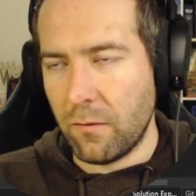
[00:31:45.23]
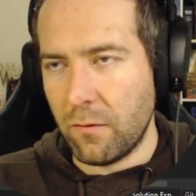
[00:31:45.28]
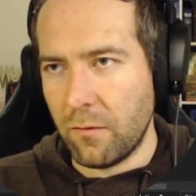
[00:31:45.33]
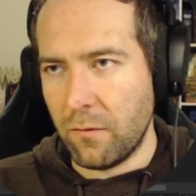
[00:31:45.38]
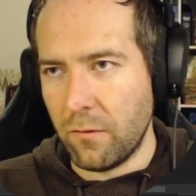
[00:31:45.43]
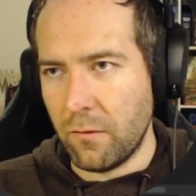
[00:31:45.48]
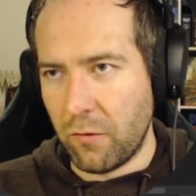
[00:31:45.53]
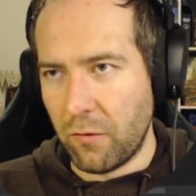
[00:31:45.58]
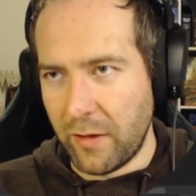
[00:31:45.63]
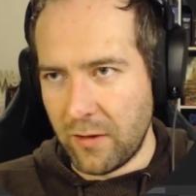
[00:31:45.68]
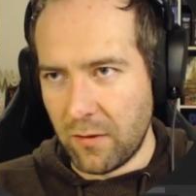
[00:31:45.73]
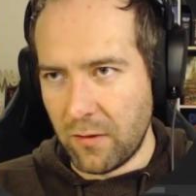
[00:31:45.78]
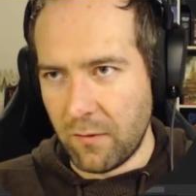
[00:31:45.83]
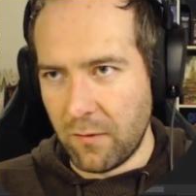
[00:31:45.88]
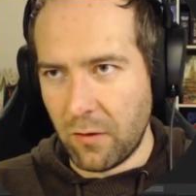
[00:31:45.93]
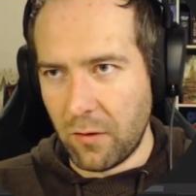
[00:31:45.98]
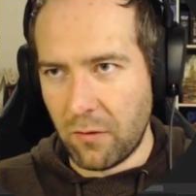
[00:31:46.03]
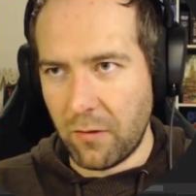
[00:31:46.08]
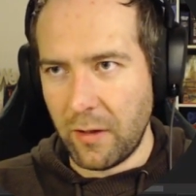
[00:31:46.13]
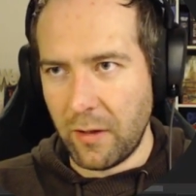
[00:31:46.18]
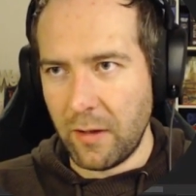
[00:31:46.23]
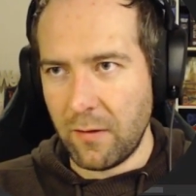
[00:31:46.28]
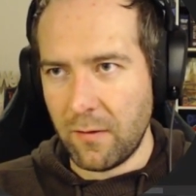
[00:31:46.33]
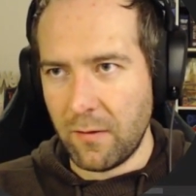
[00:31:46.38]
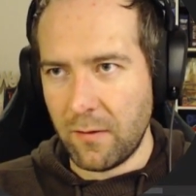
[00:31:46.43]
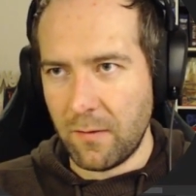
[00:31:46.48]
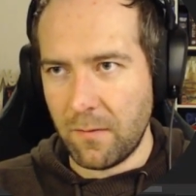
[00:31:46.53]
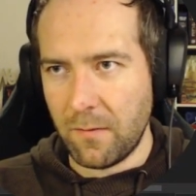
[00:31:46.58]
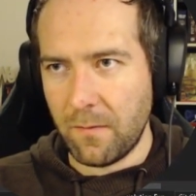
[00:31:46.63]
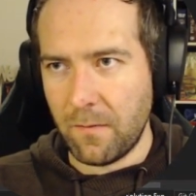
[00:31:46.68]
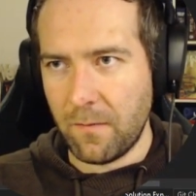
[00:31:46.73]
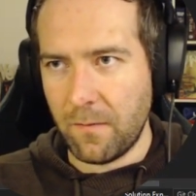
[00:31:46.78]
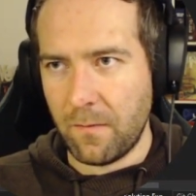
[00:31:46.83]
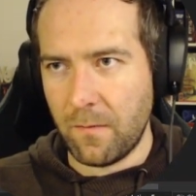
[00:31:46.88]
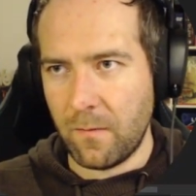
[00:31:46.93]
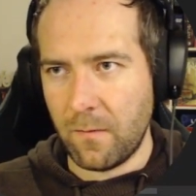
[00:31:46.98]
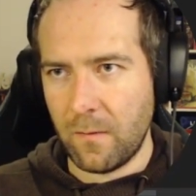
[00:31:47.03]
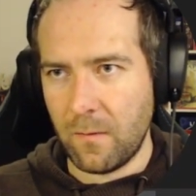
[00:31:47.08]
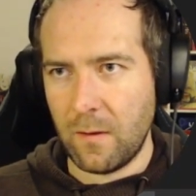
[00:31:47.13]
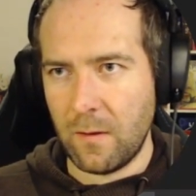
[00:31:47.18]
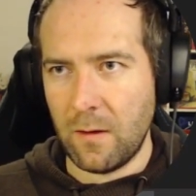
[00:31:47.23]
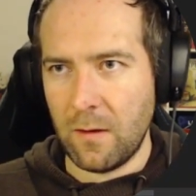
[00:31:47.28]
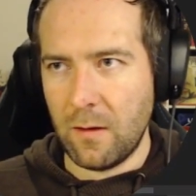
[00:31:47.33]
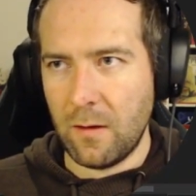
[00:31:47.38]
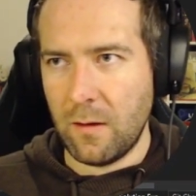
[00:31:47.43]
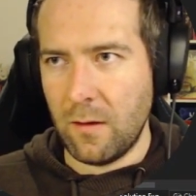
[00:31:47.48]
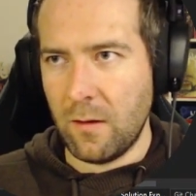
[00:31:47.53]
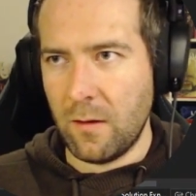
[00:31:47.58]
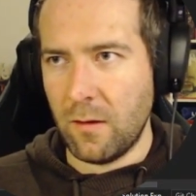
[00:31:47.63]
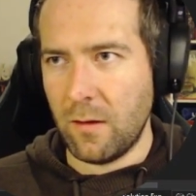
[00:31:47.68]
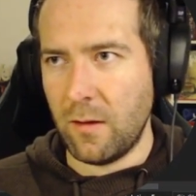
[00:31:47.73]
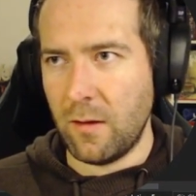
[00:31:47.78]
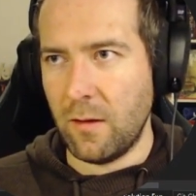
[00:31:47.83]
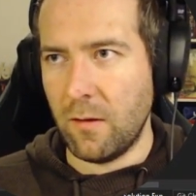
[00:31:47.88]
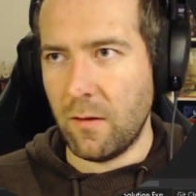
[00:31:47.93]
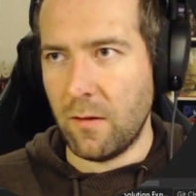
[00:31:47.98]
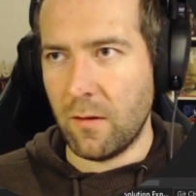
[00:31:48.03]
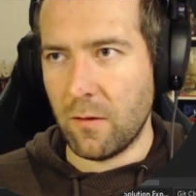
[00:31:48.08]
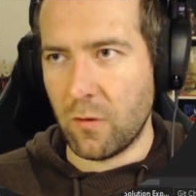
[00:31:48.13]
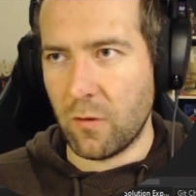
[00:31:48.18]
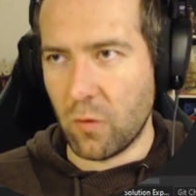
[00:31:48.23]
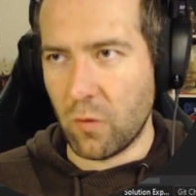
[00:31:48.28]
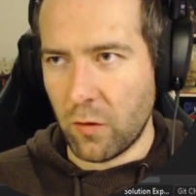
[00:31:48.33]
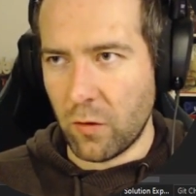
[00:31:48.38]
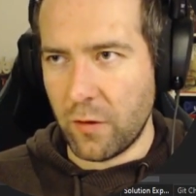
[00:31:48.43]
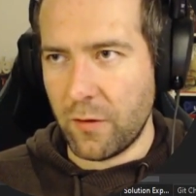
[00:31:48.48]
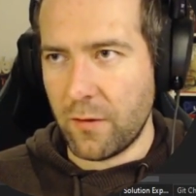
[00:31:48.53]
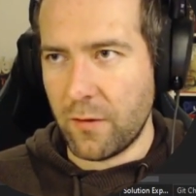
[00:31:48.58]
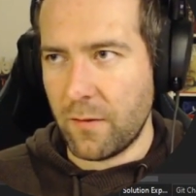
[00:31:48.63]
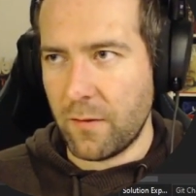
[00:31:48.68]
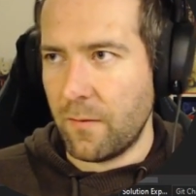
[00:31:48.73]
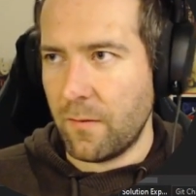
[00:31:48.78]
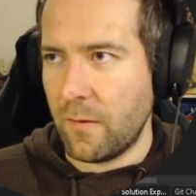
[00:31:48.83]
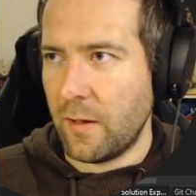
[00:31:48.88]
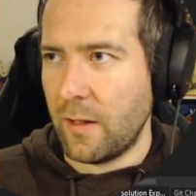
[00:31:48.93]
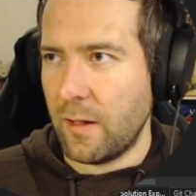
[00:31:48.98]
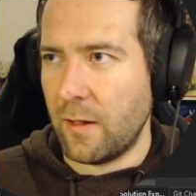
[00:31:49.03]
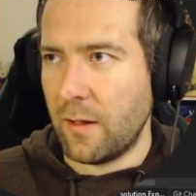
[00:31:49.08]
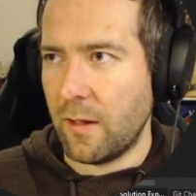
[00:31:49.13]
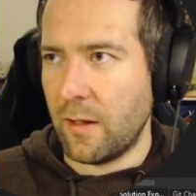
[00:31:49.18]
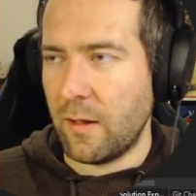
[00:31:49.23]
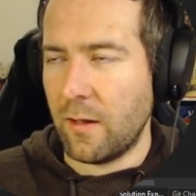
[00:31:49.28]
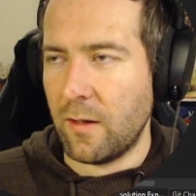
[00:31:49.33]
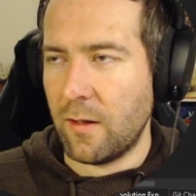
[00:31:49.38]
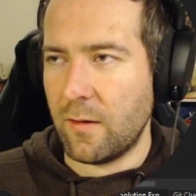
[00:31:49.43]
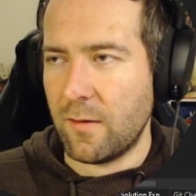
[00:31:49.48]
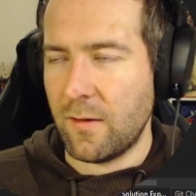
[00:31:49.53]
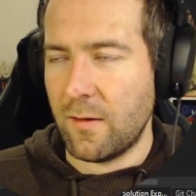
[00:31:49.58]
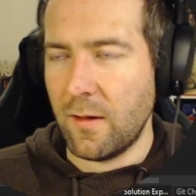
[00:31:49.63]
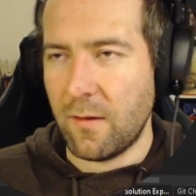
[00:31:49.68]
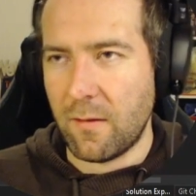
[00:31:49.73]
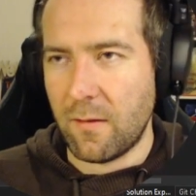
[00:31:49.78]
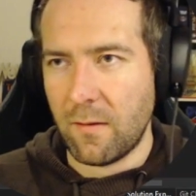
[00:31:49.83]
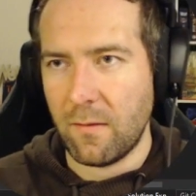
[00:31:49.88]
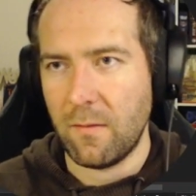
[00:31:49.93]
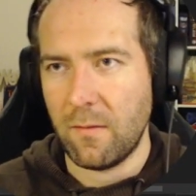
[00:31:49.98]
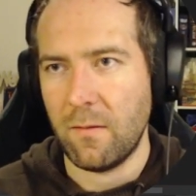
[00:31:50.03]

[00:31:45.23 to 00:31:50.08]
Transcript: the rest of the crates in the source, and that's it.